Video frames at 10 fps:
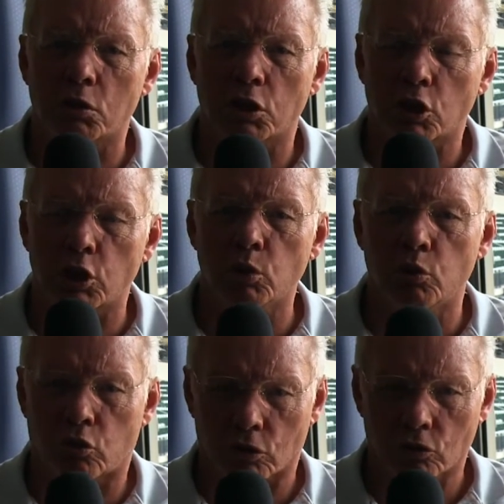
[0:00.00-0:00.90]

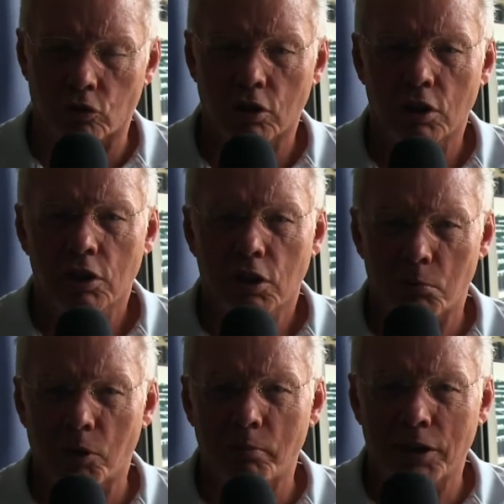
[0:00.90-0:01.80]
conclusions
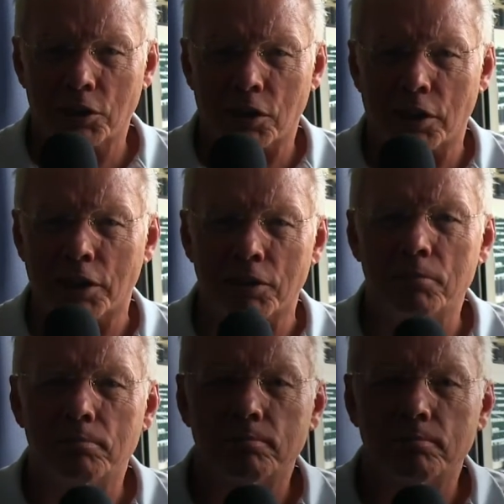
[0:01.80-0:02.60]
about mankind.